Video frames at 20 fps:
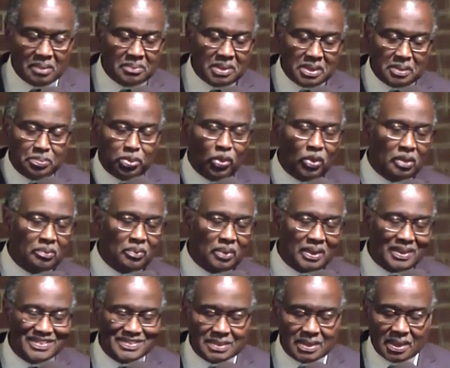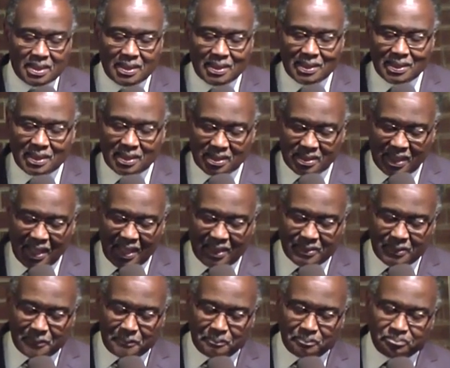But the point was that